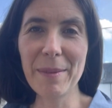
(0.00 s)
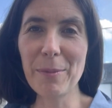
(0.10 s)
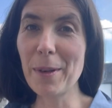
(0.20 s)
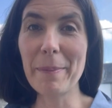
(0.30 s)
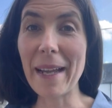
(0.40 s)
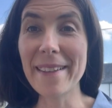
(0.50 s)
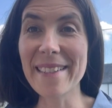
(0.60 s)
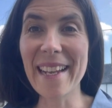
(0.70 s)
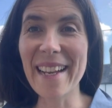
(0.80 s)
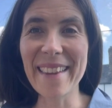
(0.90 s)
what a
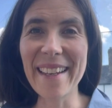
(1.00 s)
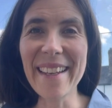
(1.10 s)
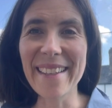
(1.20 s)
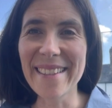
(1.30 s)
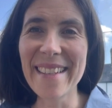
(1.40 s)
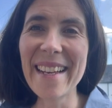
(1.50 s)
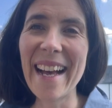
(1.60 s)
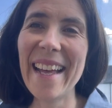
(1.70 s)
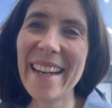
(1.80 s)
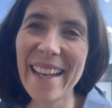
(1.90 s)
balancing act that is,
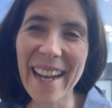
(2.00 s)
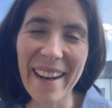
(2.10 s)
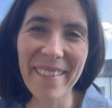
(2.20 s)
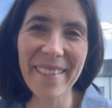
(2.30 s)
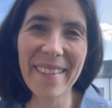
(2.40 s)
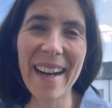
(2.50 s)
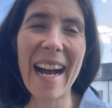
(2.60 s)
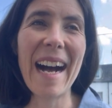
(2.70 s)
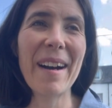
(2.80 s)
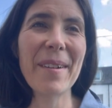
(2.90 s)
and
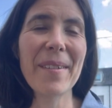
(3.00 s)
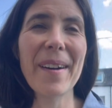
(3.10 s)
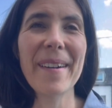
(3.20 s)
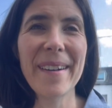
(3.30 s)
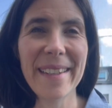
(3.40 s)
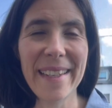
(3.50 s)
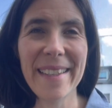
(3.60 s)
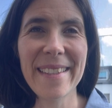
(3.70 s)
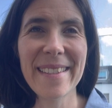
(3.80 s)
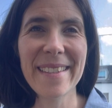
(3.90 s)
how hard it
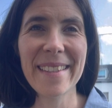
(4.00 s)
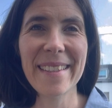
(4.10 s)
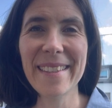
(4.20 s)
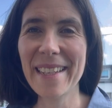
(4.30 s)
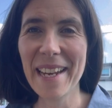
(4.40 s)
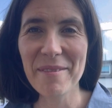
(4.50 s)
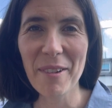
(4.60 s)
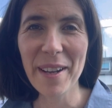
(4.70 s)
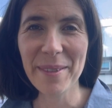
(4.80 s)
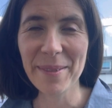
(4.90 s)
is to get it
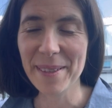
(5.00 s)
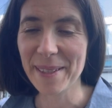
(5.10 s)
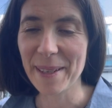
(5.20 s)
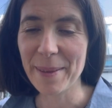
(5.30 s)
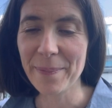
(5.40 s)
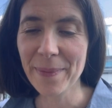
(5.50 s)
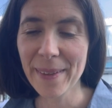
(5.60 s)
right all the time.